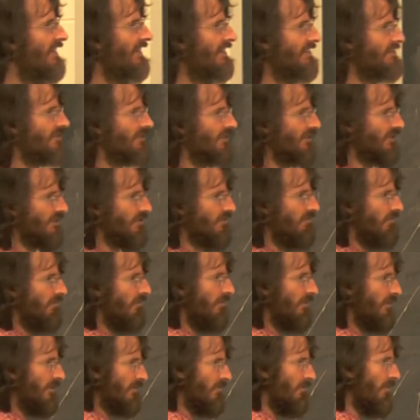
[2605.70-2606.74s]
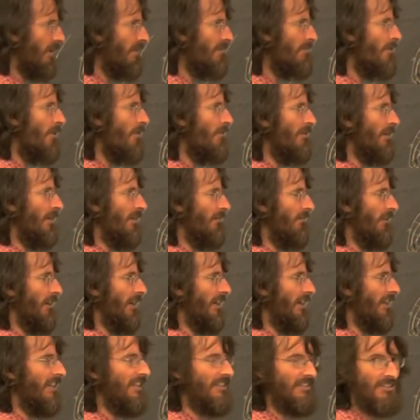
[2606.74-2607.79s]
And so there's one moment when
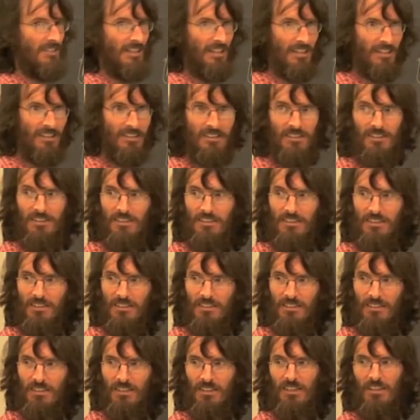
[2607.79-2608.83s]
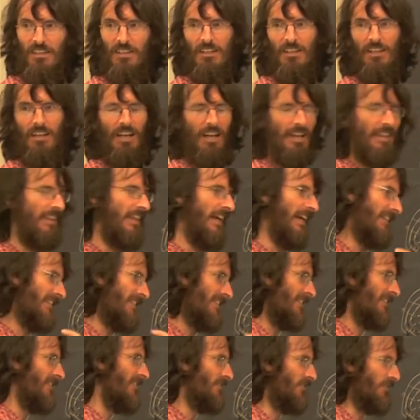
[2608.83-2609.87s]
it hits there, and
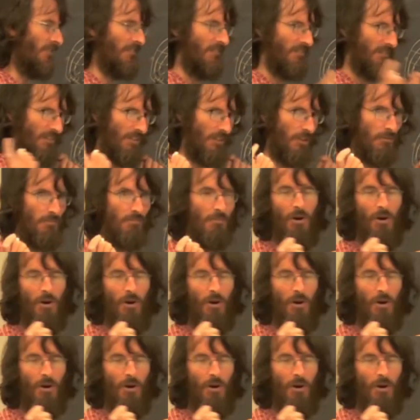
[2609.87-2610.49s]
that's sort of the